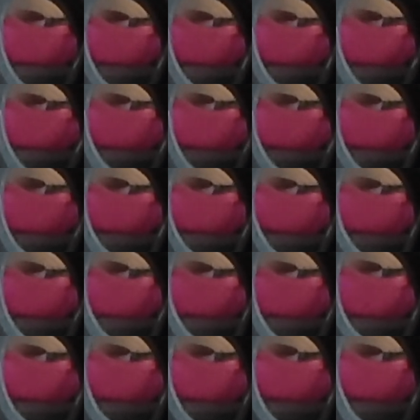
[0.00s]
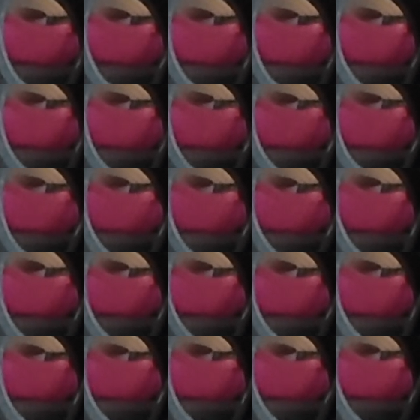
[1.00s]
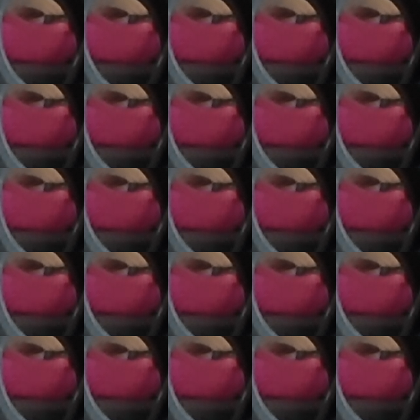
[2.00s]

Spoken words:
Nobody speaks.